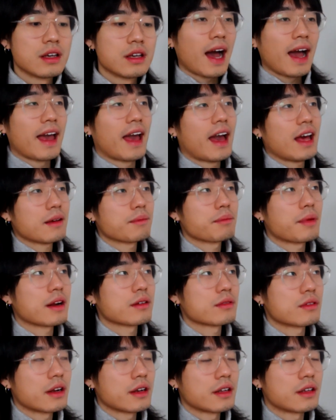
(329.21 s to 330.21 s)
I had a
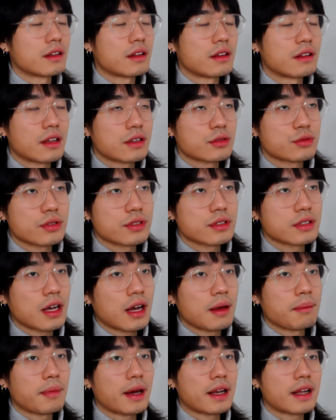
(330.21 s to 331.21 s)
background in industrial
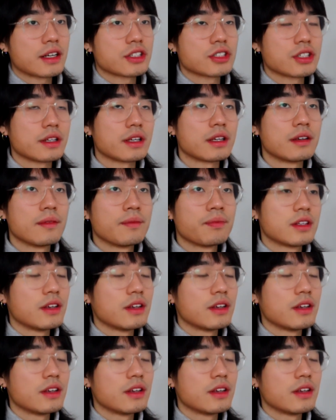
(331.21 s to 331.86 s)
design, but actually,